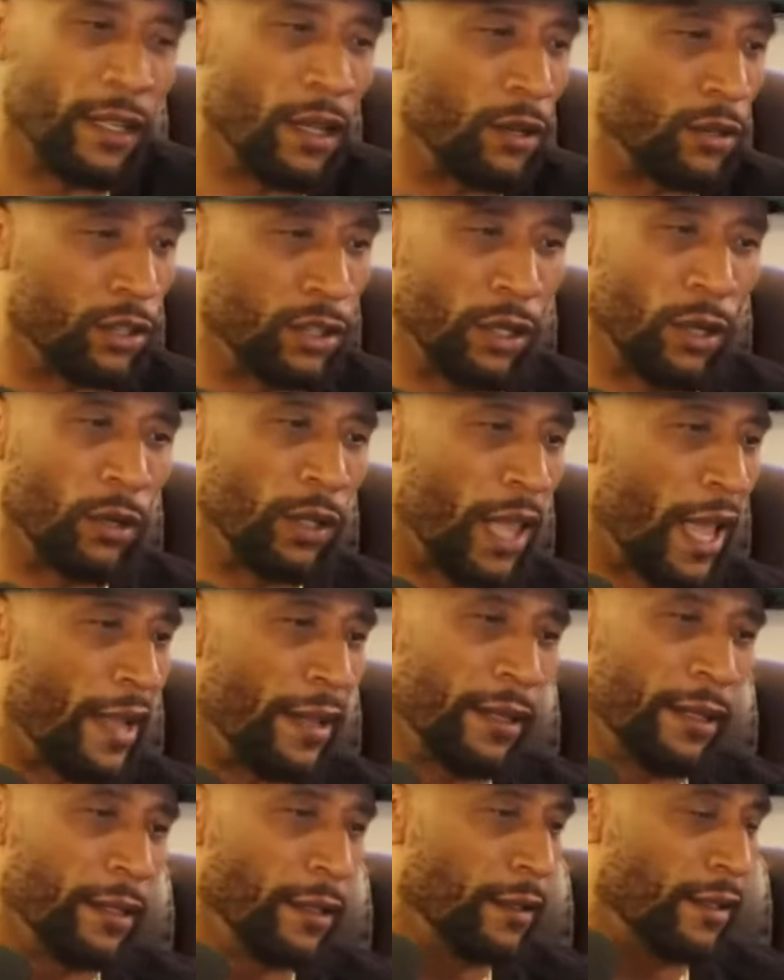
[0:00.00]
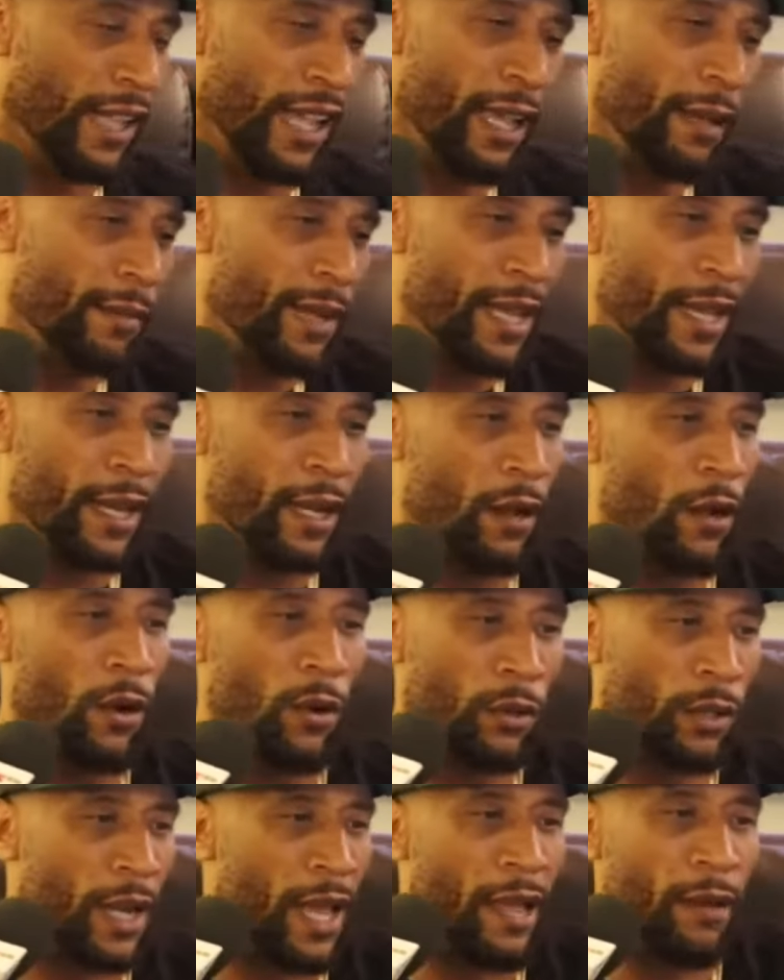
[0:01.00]
yo, so like, damn near the
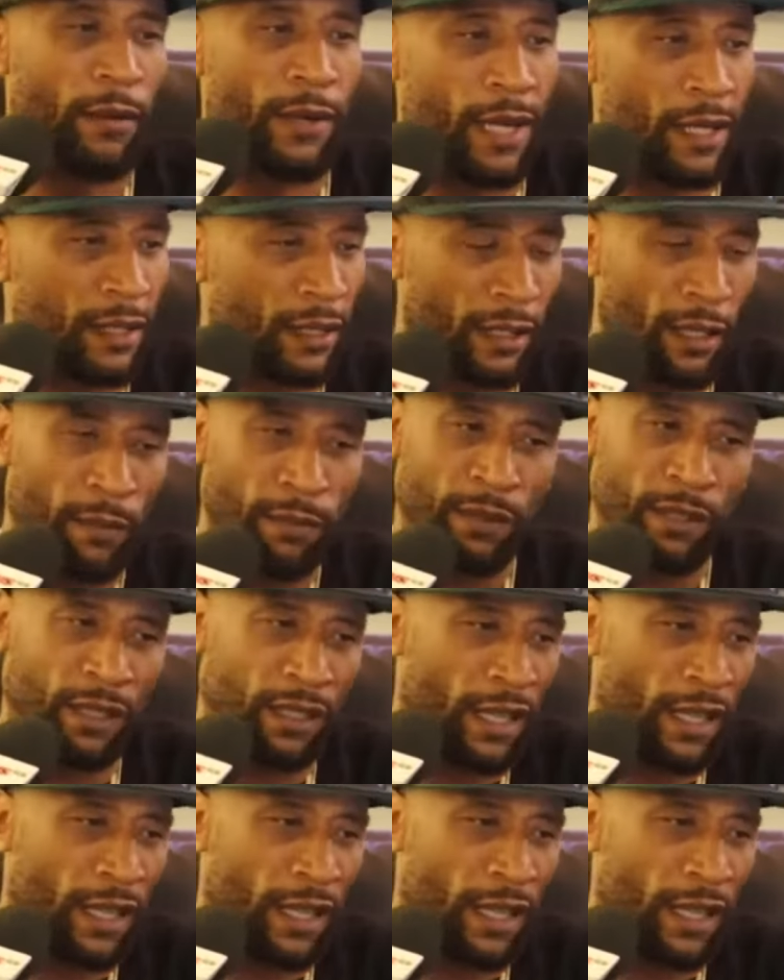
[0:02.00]
whole night when I stubbed,